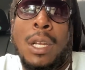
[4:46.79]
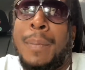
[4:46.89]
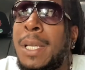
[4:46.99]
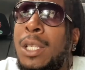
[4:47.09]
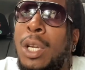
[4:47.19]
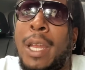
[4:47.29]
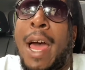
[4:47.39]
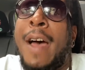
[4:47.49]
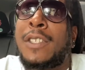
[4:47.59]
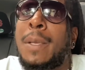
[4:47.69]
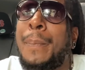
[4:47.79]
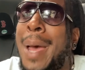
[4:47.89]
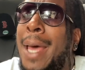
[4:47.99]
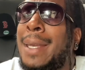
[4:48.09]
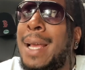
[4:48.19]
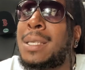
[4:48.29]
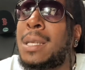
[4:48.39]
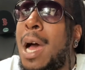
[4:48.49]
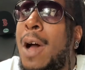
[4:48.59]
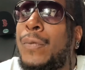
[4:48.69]
You know what I mean? You're going to have some bad nights
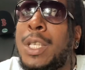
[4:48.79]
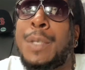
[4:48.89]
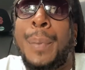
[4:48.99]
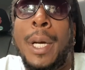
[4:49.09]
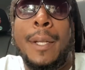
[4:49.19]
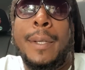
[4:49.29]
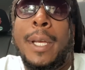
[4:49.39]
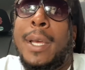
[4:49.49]
in the office, but,